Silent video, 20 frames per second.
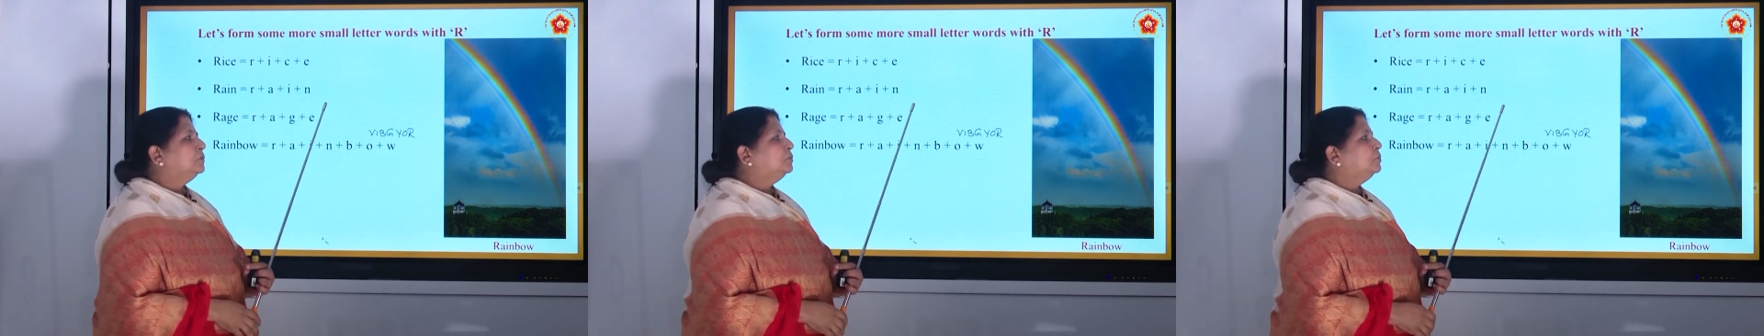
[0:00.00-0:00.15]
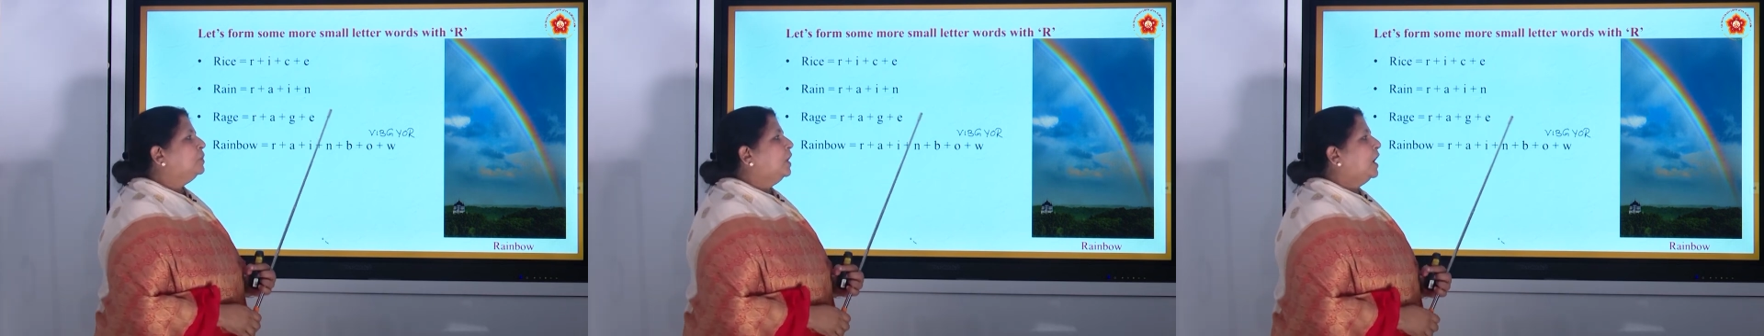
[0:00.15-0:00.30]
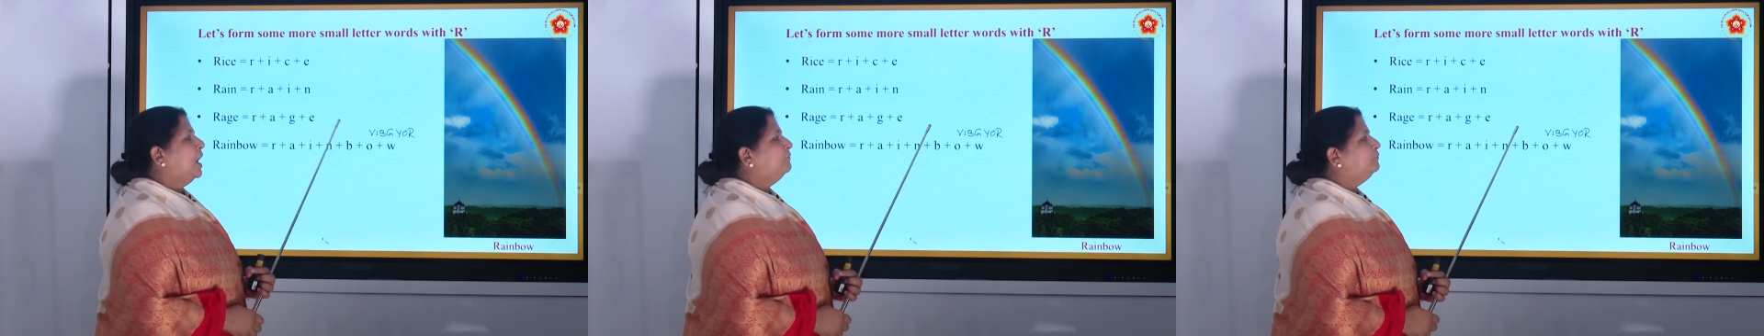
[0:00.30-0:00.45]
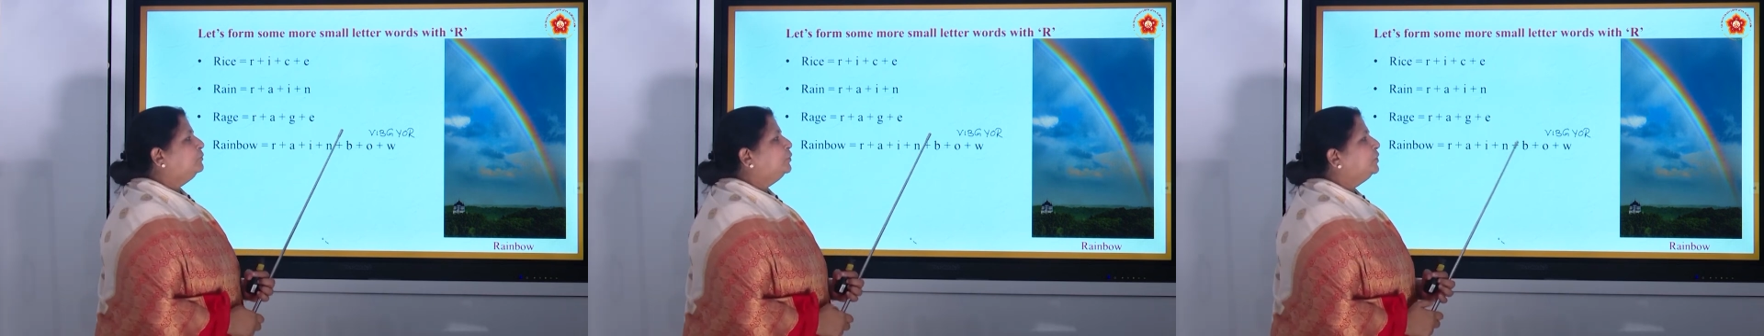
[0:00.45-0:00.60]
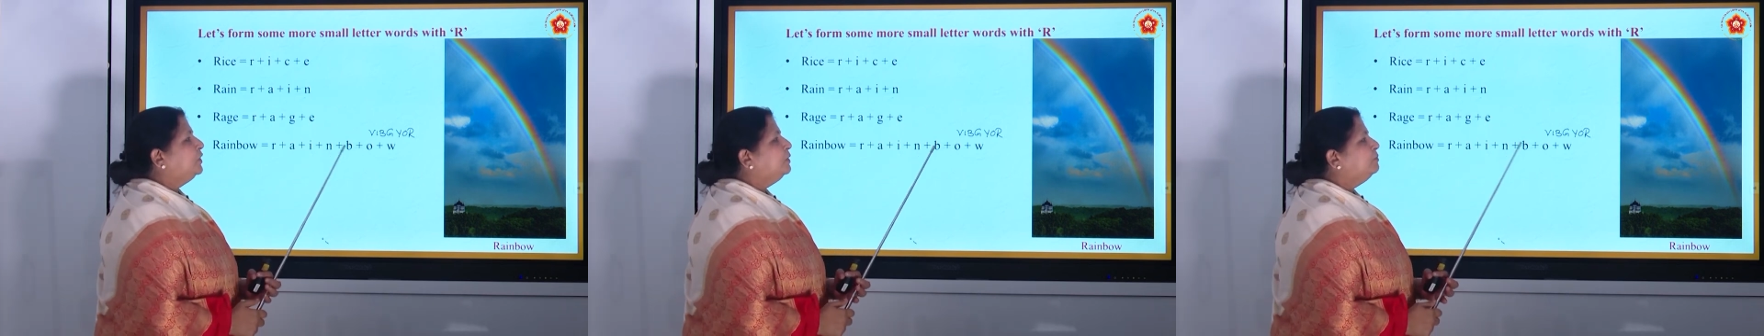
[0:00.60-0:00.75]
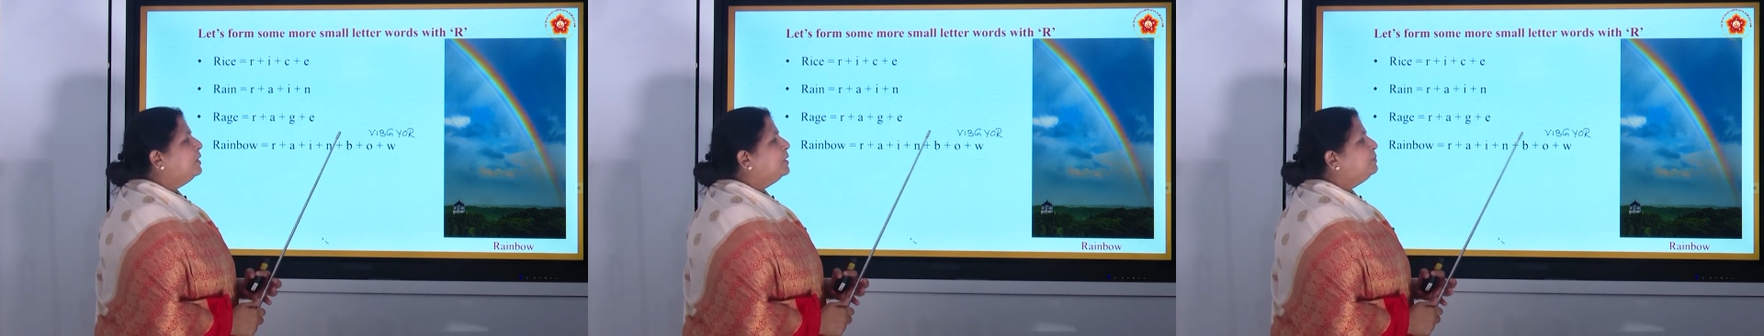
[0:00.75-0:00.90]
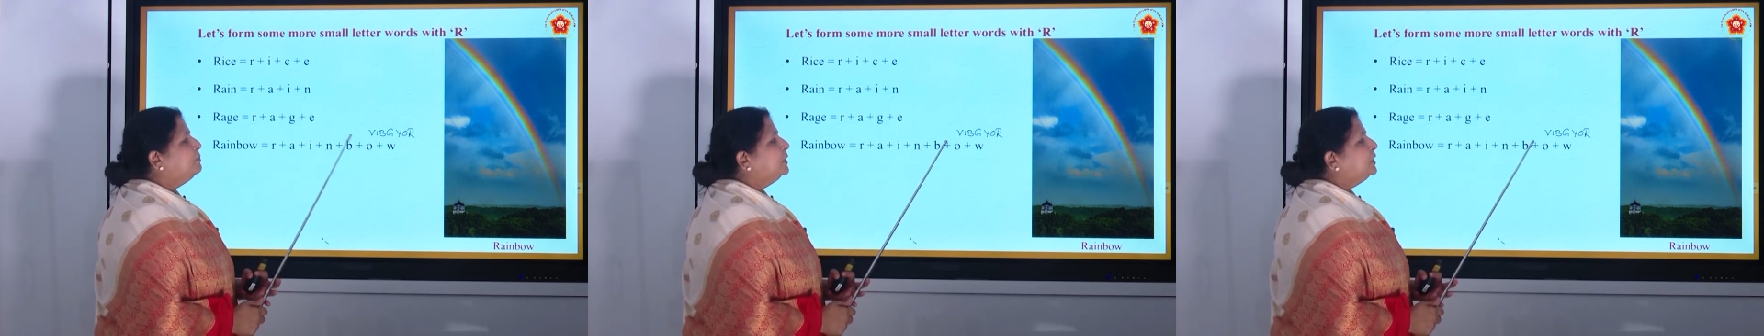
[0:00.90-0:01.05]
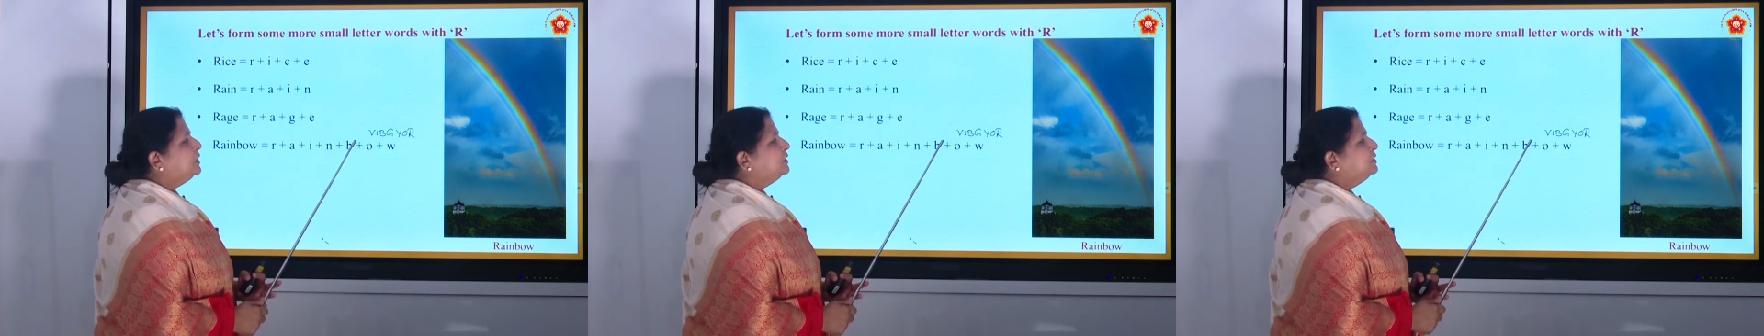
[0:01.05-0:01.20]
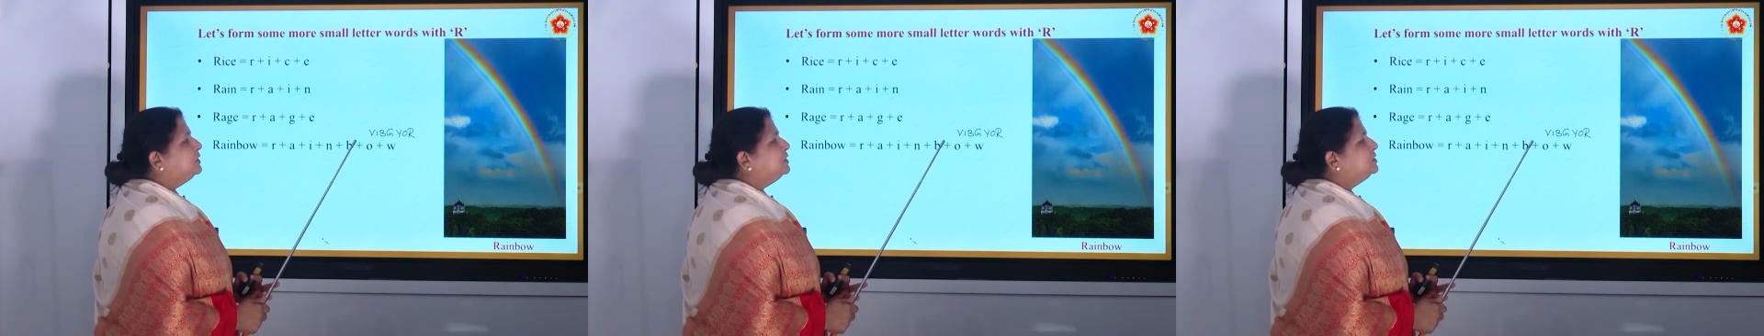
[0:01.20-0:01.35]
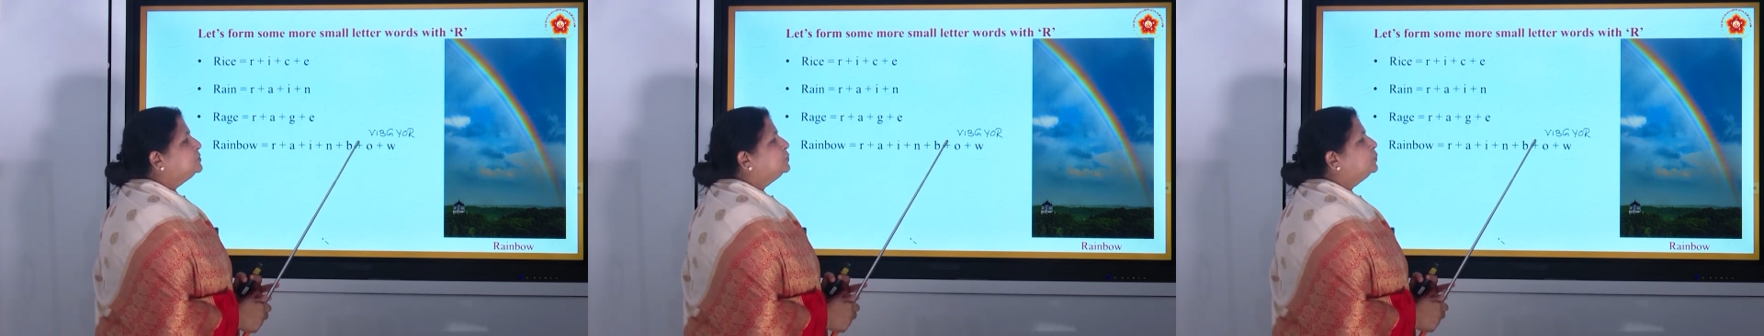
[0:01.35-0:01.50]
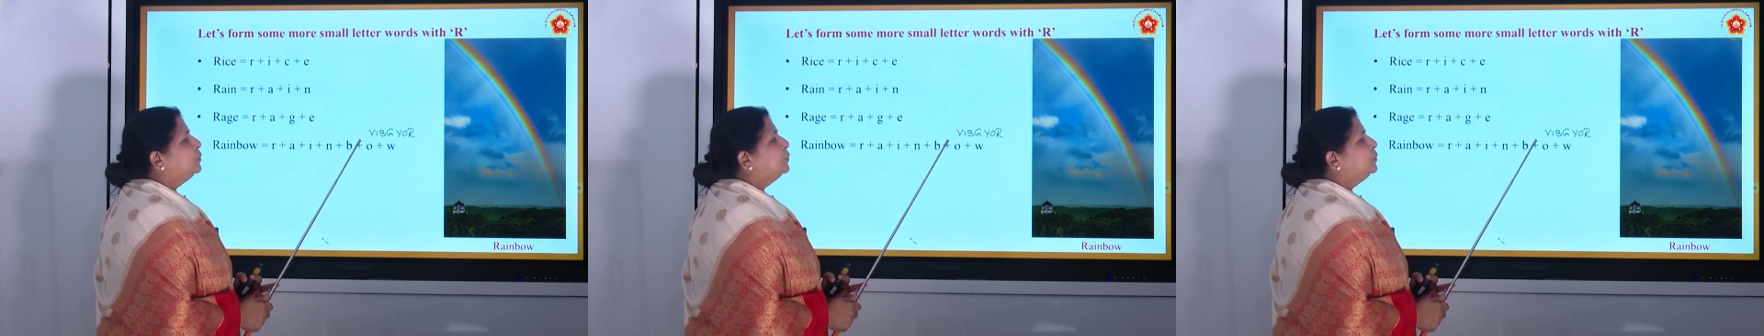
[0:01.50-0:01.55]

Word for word: you have to remember this